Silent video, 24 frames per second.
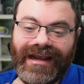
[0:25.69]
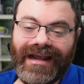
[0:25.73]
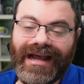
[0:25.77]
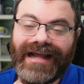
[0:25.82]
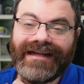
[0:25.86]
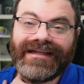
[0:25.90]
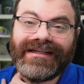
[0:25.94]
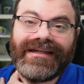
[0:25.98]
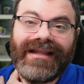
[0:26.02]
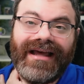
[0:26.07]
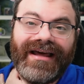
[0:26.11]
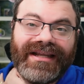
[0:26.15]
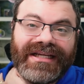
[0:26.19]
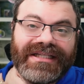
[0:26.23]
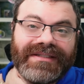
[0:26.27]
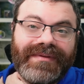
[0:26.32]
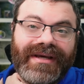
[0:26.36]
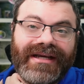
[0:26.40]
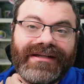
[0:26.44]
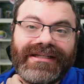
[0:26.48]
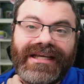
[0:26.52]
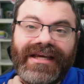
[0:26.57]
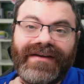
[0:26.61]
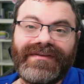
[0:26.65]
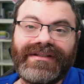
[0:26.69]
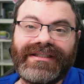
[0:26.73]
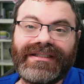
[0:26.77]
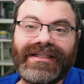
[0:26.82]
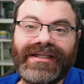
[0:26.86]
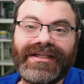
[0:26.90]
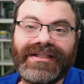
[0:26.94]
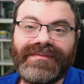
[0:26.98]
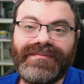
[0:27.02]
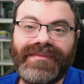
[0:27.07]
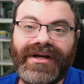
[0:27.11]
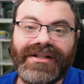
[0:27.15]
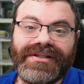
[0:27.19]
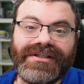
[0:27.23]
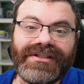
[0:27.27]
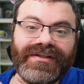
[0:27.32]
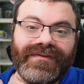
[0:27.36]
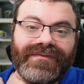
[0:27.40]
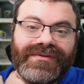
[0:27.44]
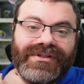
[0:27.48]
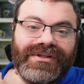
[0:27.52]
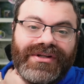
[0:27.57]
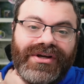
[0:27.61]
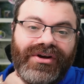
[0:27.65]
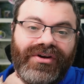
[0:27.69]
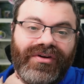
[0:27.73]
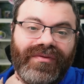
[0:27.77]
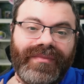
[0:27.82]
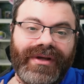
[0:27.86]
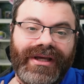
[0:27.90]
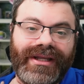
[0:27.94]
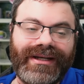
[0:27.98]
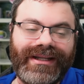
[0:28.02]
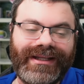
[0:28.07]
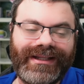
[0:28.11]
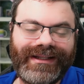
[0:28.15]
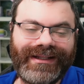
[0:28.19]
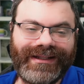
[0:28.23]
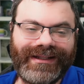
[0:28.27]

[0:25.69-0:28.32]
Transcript: I did not expect to have six months of snow, but